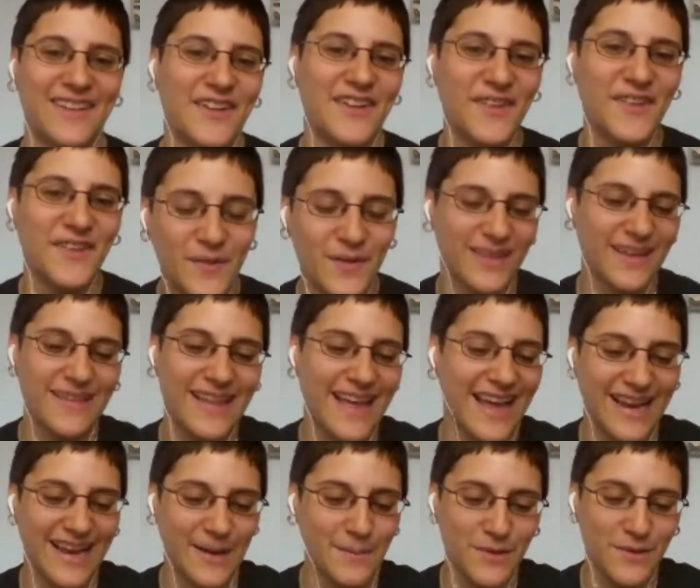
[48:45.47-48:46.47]
So within
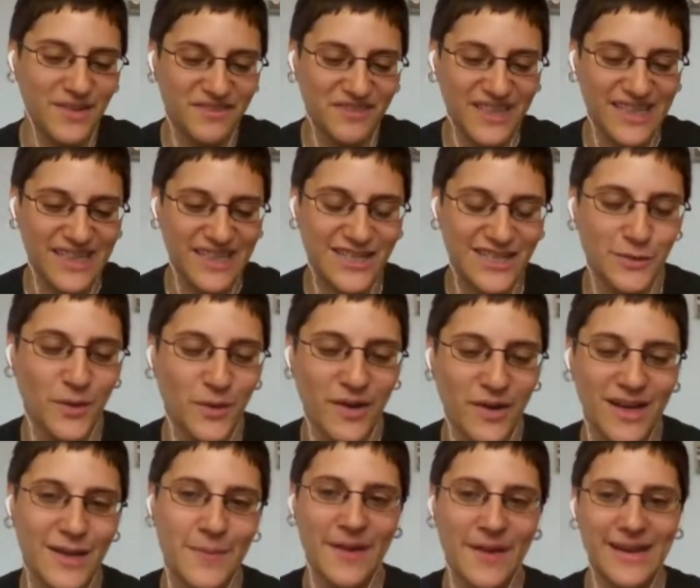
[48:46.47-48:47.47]
that I'm not really too
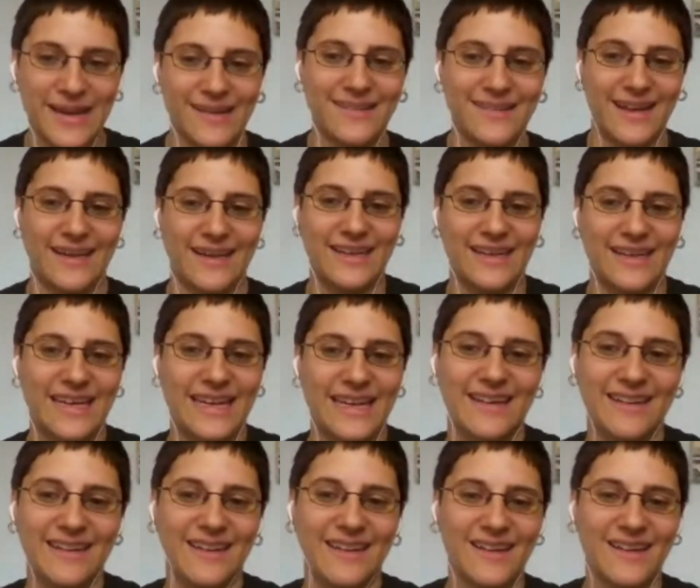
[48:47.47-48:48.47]
worried about
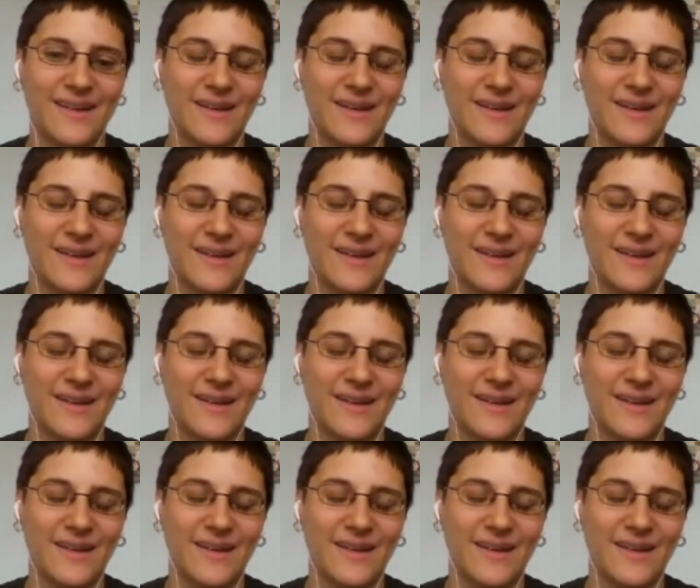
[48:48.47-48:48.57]
exactly